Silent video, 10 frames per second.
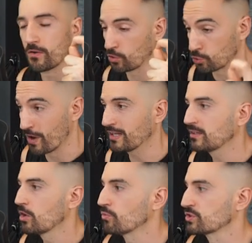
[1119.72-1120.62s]
great
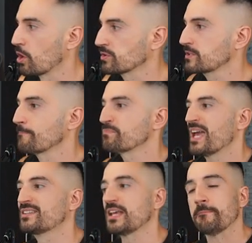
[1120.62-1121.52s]
results.
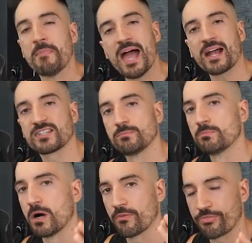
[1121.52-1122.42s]
It's a
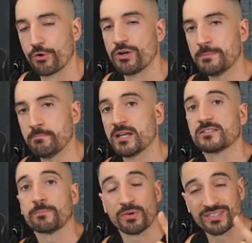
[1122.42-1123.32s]
maximum of 30
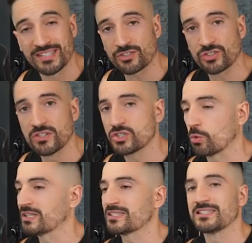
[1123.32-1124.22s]
minutes per session,
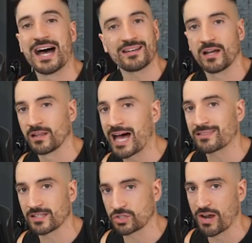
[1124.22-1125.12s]
so it's not a
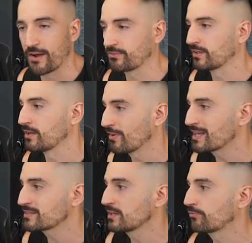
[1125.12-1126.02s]
lot that you have to
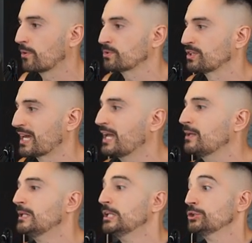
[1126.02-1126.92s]
invest in from your day.
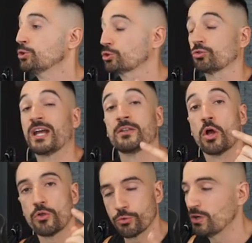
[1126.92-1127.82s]
You'll train
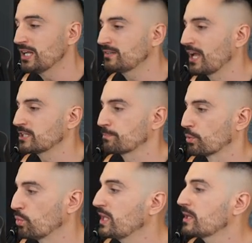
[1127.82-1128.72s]
3 days per
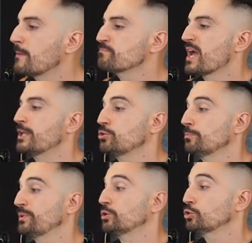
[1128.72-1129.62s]
week and you'll
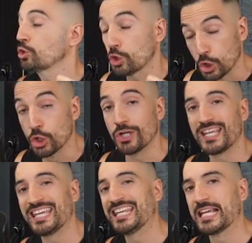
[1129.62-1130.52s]
build good
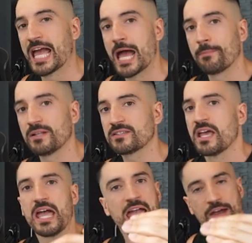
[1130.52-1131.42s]
eating habits.
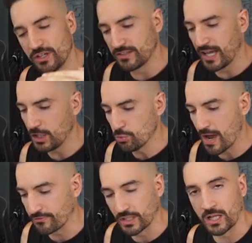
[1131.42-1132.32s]
Every day you
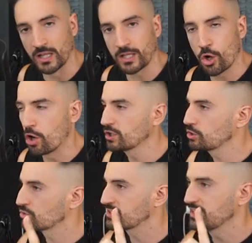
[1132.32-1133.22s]
have to click on it.
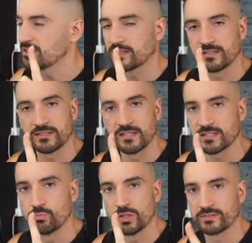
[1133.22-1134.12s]
You see that
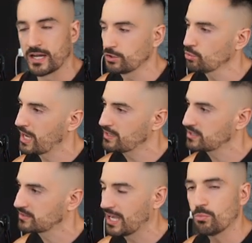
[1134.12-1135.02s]
system will tell you, hey,
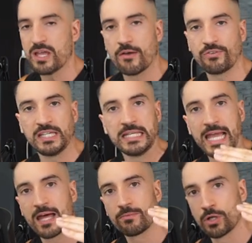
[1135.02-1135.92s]
today we have eating
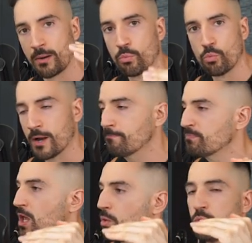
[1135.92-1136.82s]
habit number one.
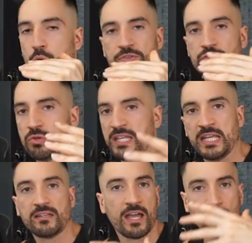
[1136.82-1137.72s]
We want to
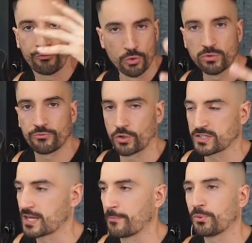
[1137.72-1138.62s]
eat a fruit, for
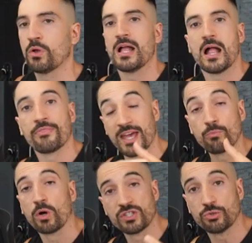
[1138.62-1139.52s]
example. And then once